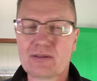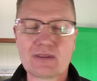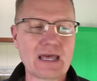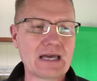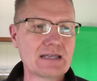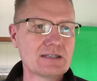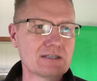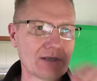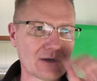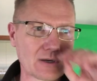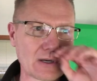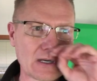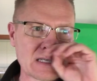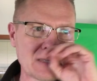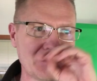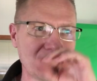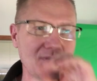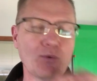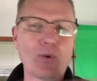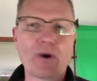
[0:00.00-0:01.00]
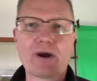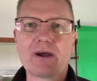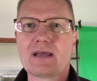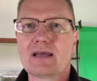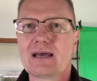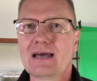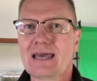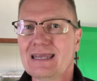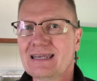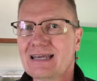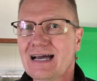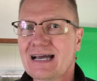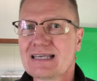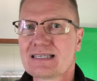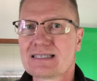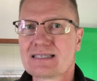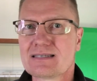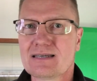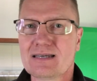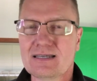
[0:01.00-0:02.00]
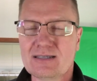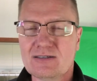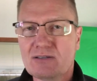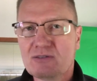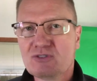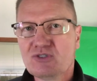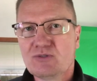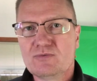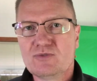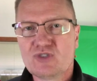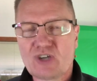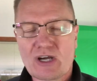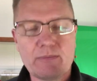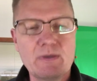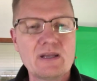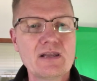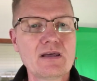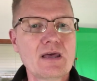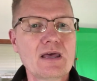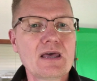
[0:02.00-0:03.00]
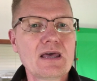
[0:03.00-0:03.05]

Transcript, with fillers: that you're going to be wearing a nice, uh, gentleman,